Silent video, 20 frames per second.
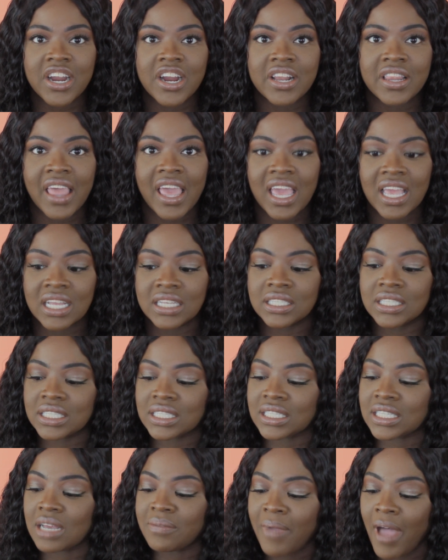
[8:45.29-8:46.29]
and they
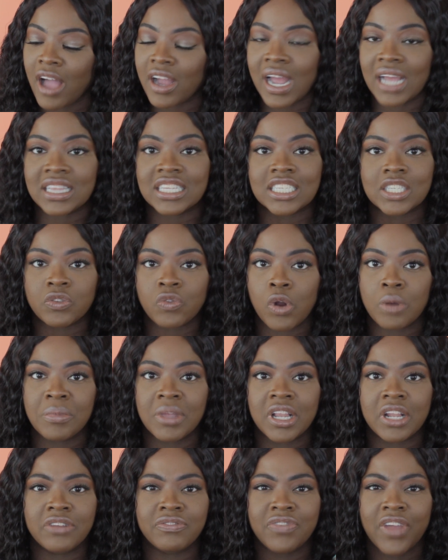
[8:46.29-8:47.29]
somehow got this
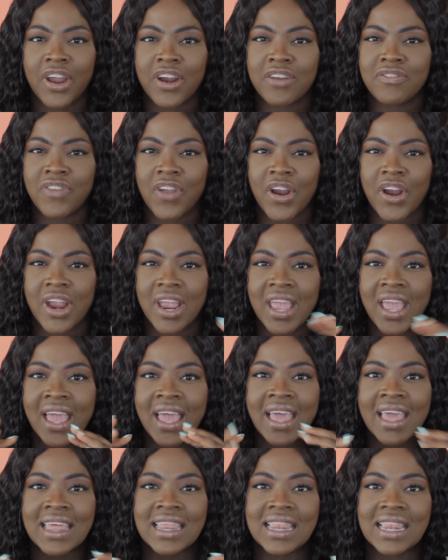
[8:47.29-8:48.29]
formula very, very
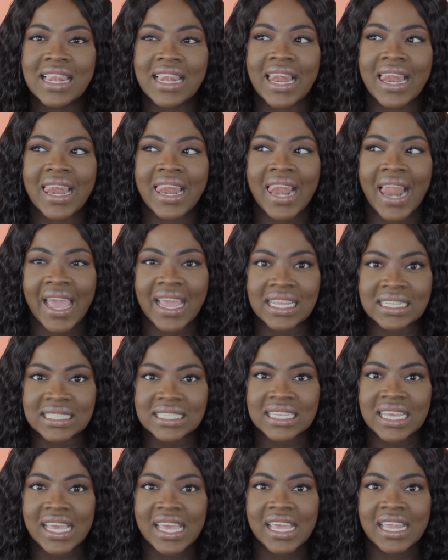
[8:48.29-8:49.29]
light
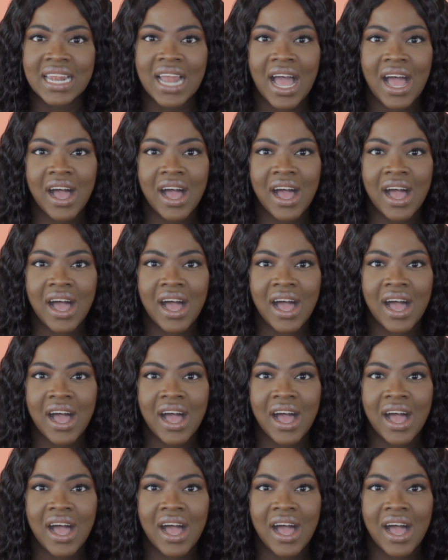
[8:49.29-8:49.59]
and